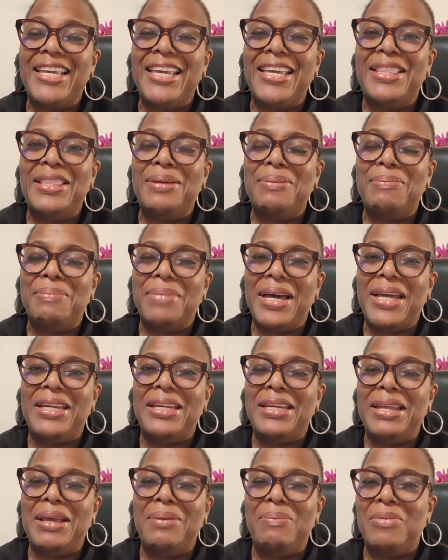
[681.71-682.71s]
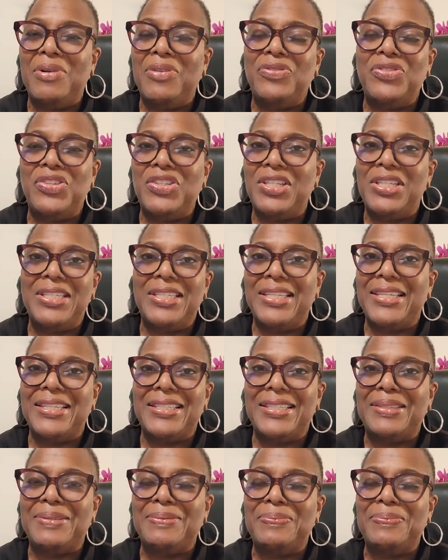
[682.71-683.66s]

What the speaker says: in the mighty name of Jesus.